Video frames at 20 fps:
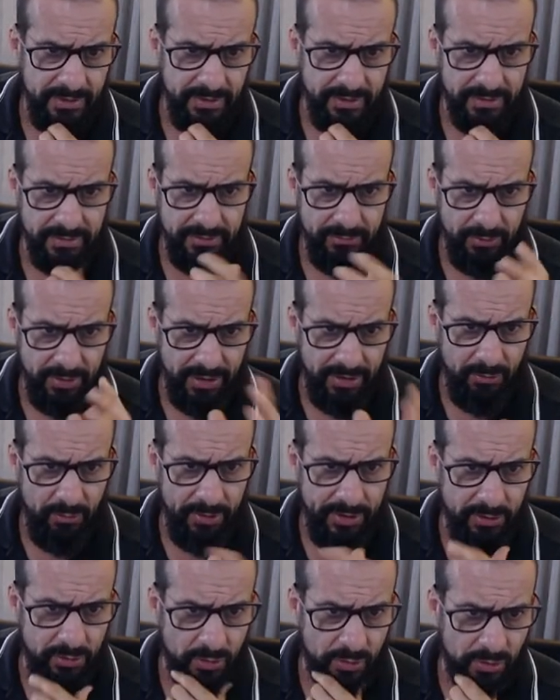we
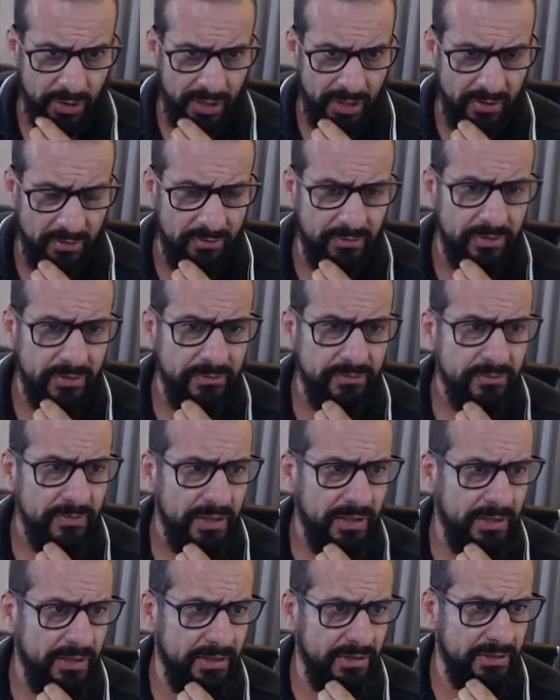do have
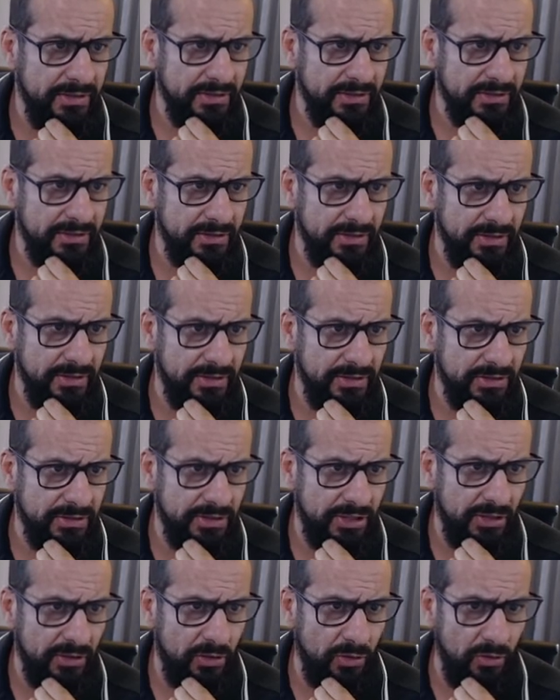in this
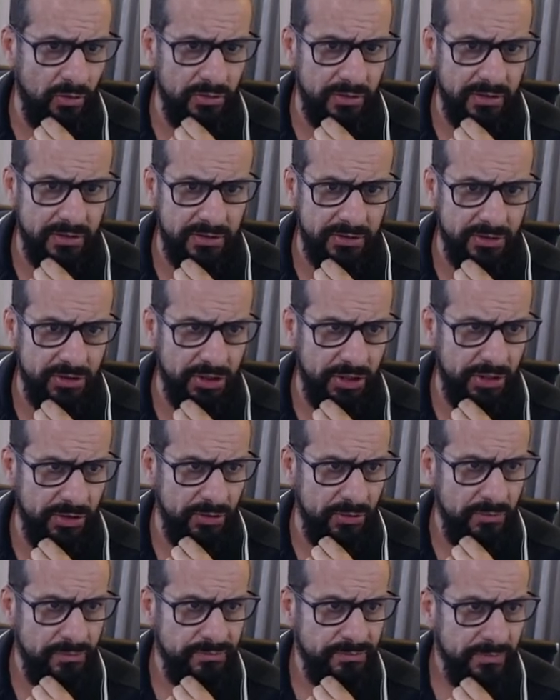chain code and the
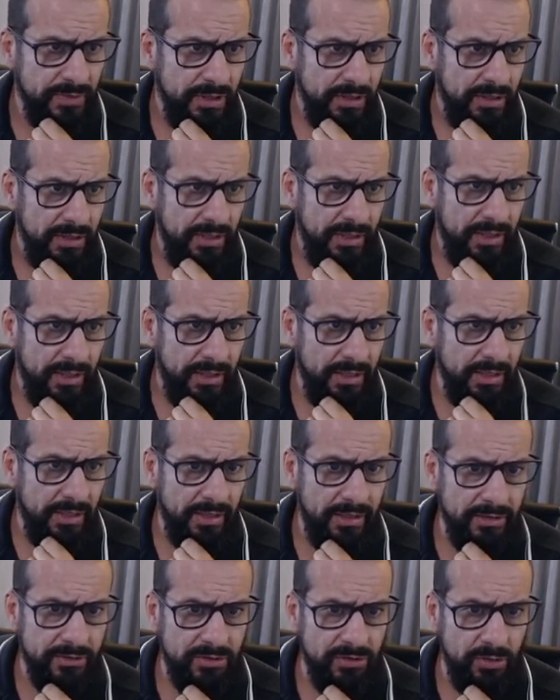channel.
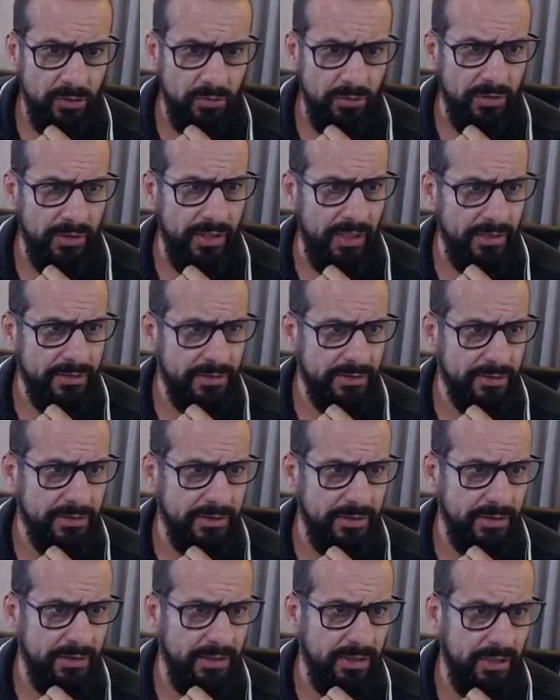And so let's
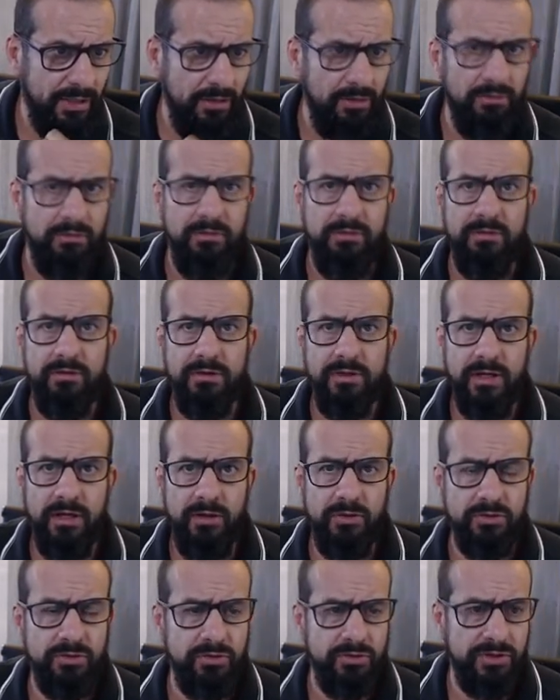see how
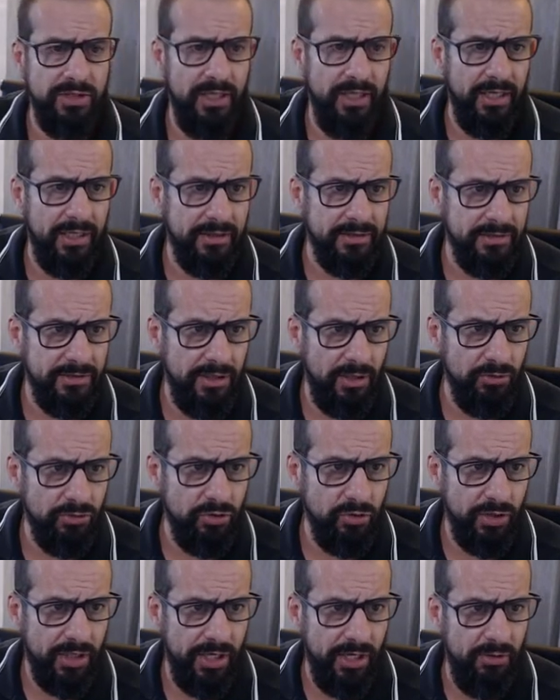to
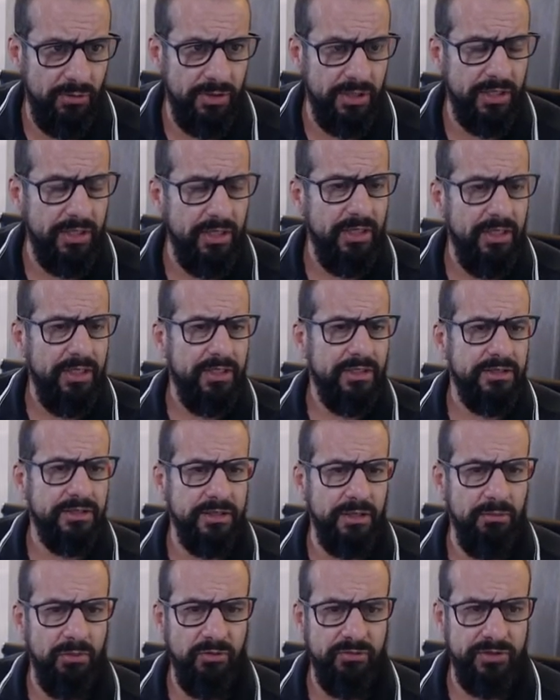carry
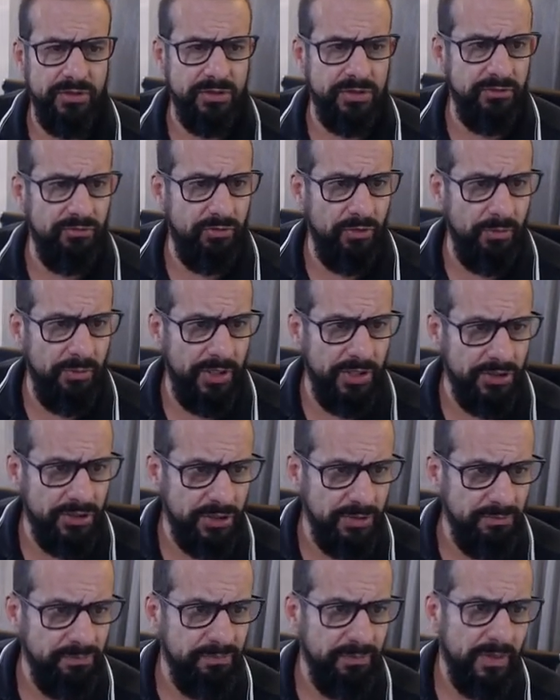some of this
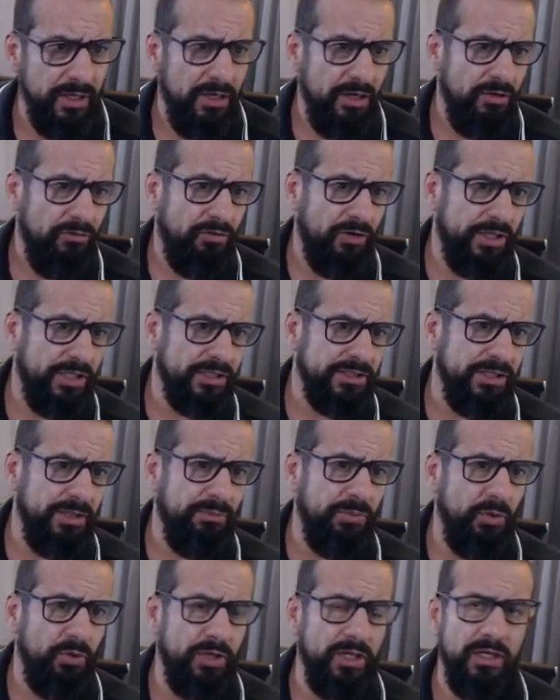information. For an
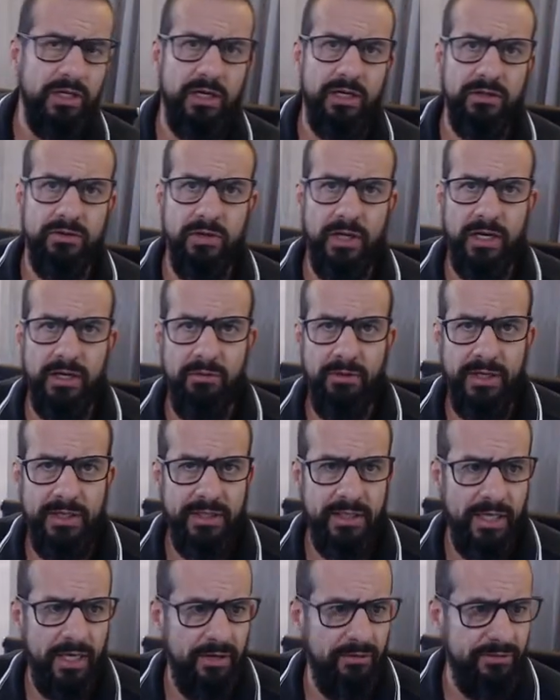example here, I already
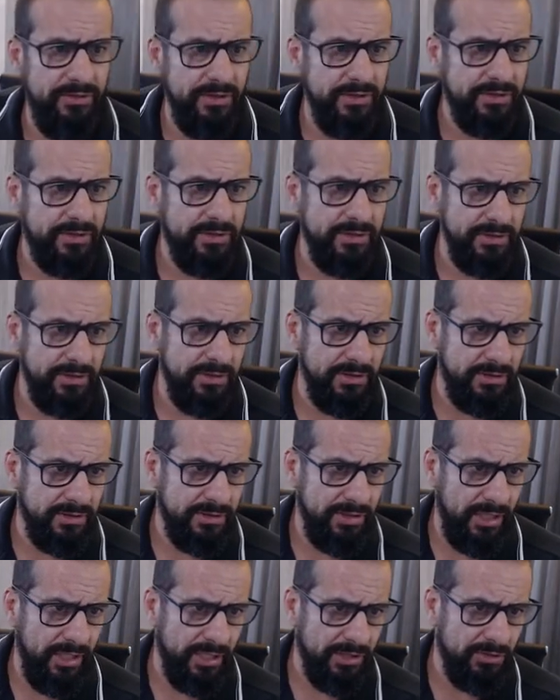have this
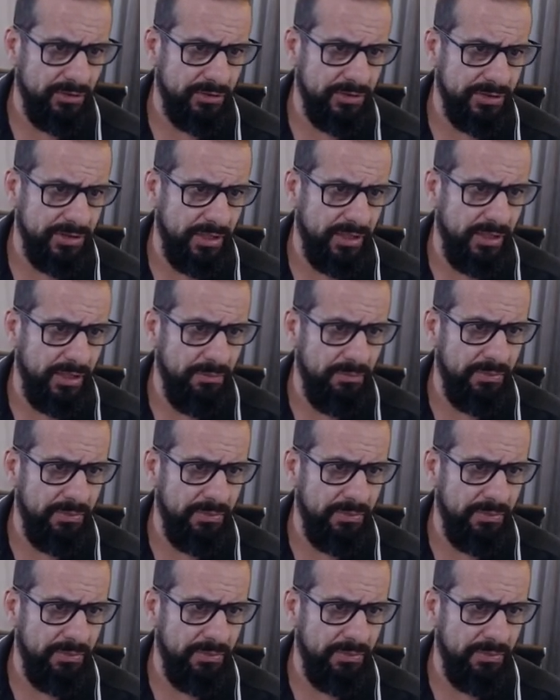selector set up,